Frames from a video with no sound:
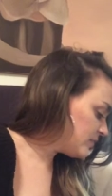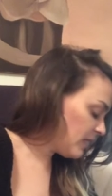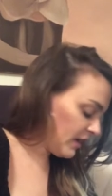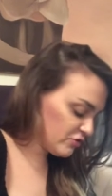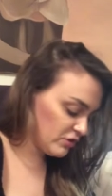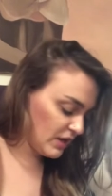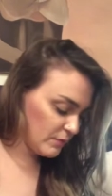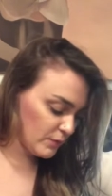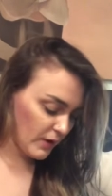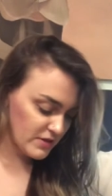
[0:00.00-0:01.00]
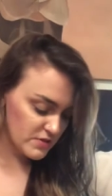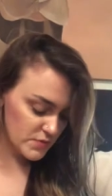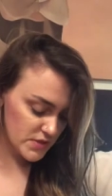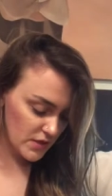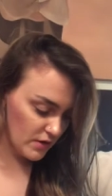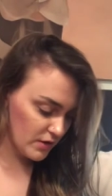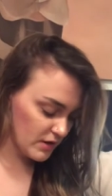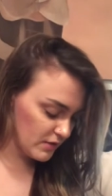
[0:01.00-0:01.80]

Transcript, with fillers: that actually came with the box. It was uh,